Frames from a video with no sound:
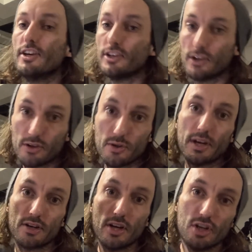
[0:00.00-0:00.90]
You
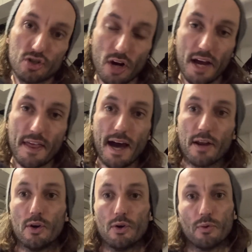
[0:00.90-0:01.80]
can try
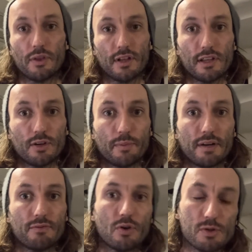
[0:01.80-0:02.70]
that with a little bit
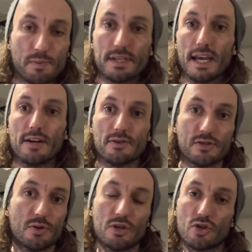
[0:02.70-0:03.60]
of roast potatoes.
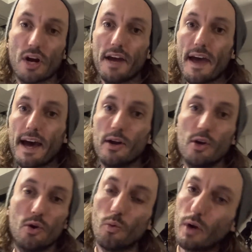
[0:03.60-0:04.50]
You can try that
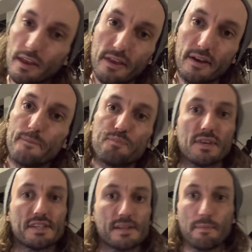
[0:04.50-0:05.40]
with
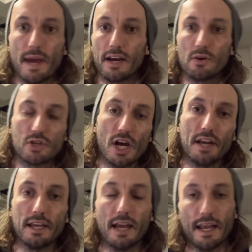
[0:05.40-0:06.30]
some mango
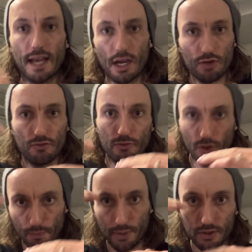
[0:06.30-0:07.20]
chutney. And now
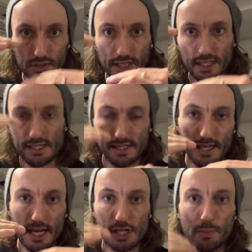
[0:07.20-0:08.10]
you're building this
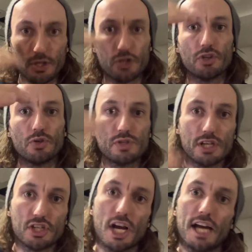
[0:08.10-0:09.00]
dish, but you're
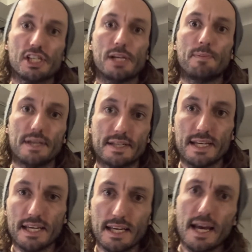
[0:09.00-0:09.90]
using
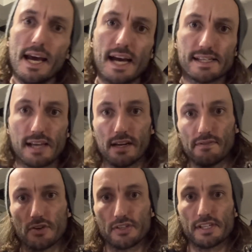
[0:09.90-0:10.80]
ChatGPT as kind of
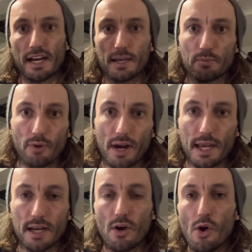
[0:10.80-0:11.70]
your second
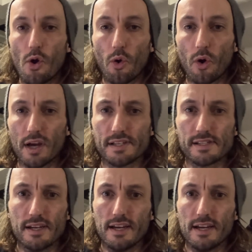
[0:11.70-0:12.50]
brain, or as